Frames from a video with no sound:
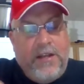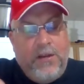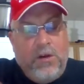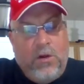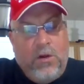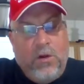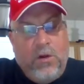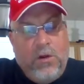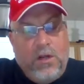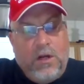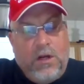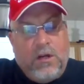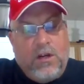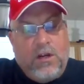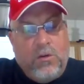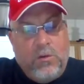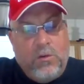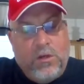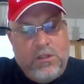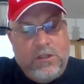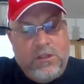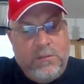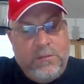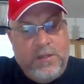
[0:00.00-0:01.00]
longer
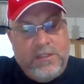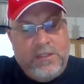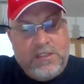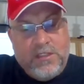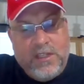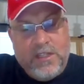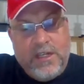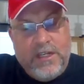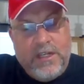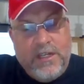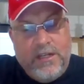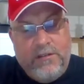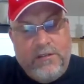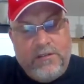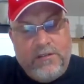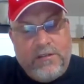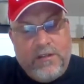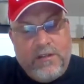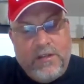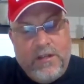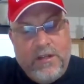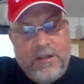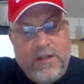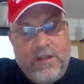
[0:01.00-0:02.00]
want to be slaves.
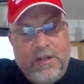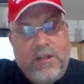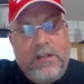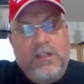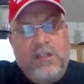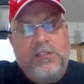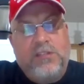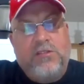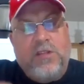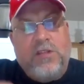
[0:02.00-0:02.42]
So they